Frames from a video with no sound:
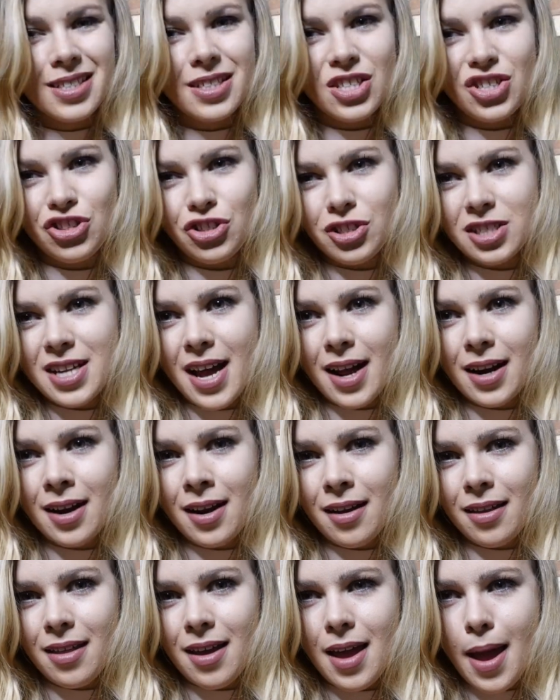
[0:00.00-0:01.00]
So they're
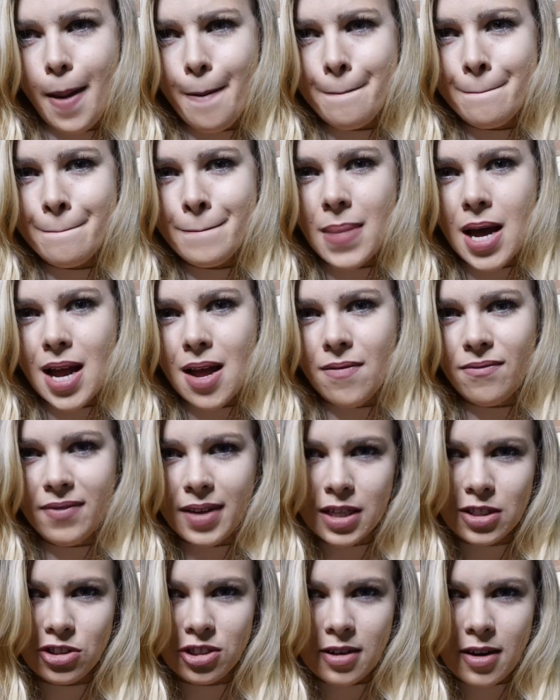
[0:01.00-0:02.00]
technically my
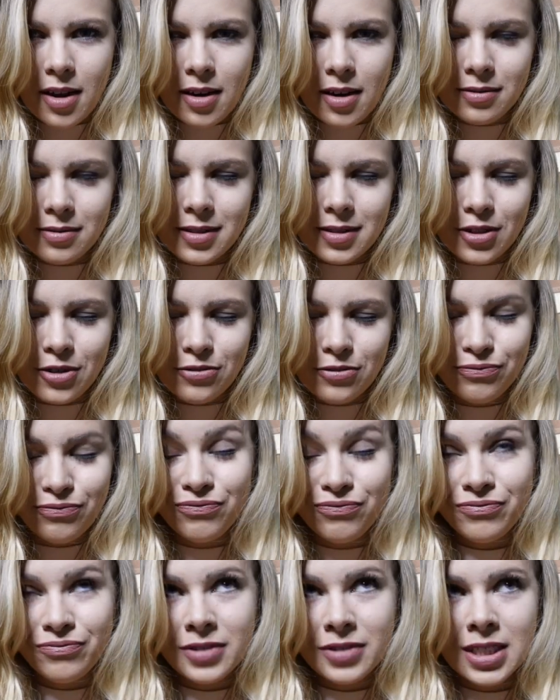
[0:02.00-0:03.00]
invention now, so.
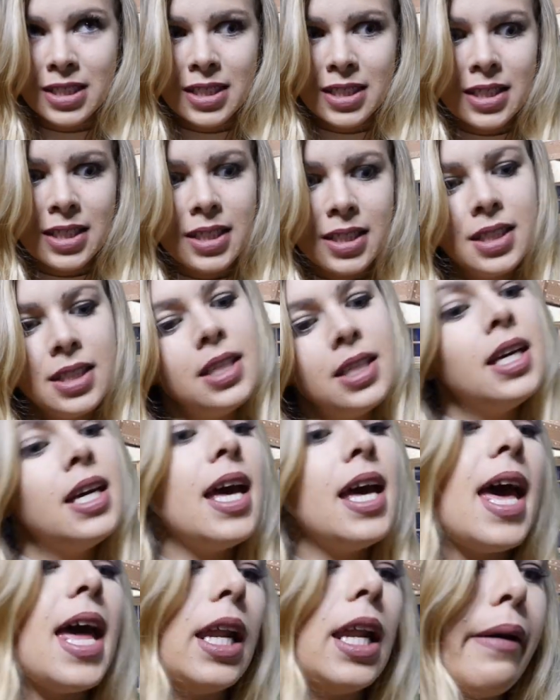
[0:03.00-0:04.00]

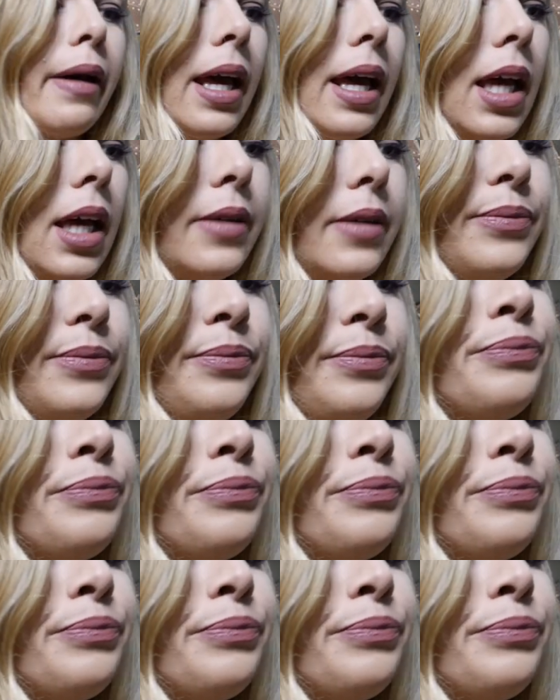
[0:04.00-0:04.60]
Anyway,